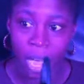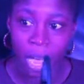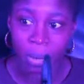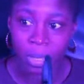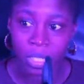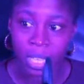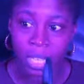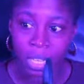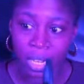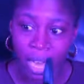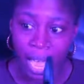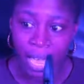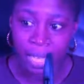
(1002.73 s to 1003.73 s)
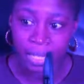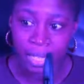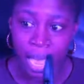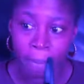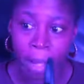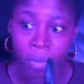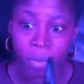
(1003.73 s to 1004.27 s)
I would say the last
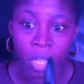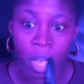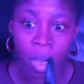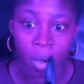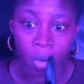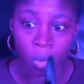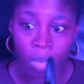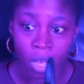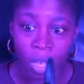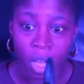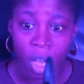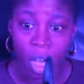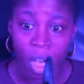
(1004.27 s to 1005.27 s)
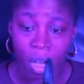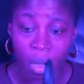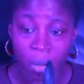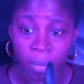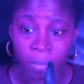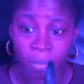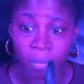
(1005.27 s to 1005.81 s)
time I was home,
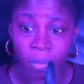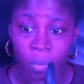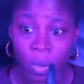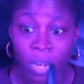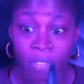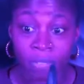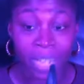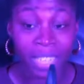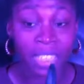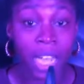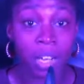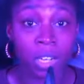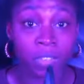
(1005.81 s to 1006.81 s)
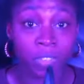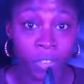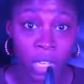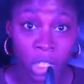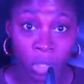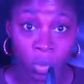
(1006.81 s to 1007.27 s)
one of my childhood friends were